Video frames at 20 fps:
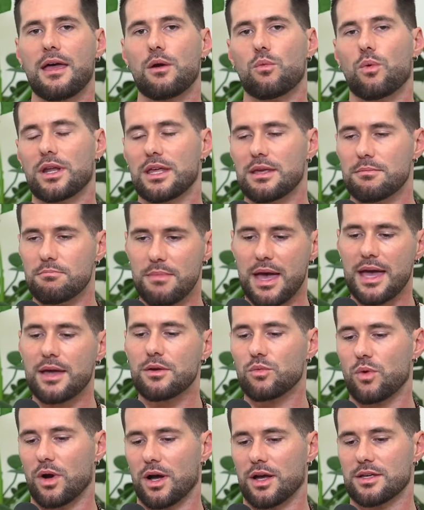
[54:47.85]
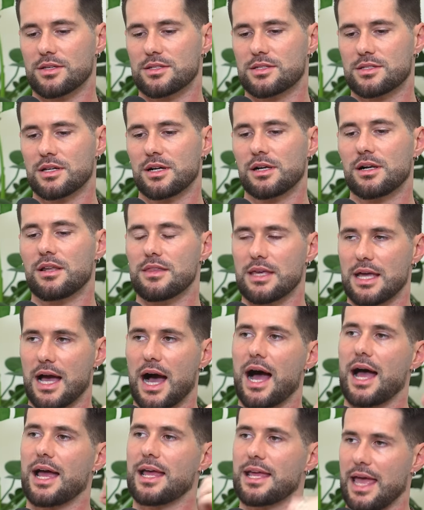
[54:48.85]
What he meant was the
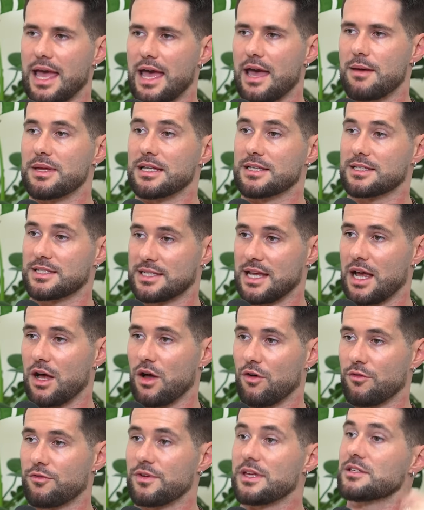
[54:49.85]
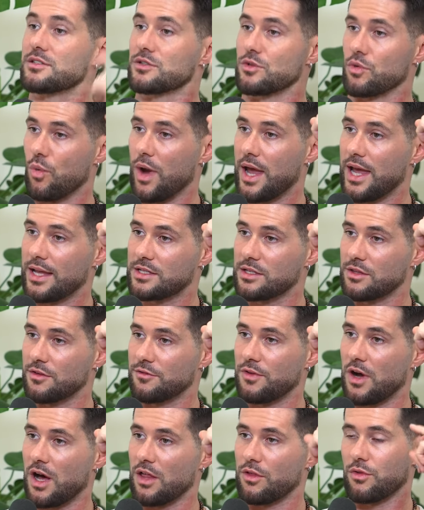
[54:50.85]
I am itself is the way to the
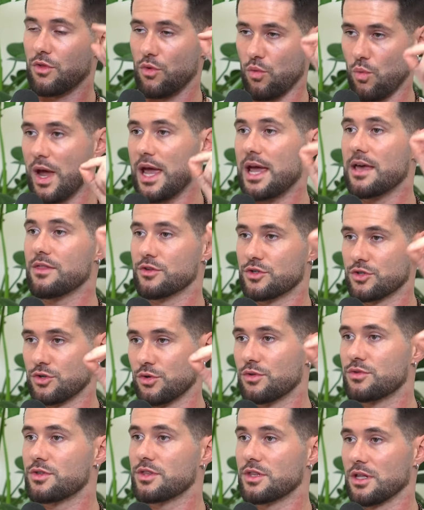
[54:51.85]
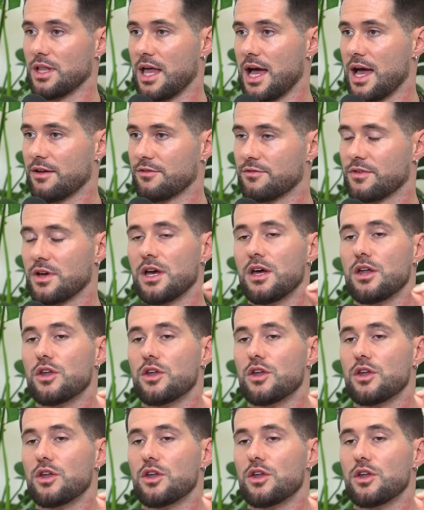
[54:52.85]
Father, the way, the truth, and the life.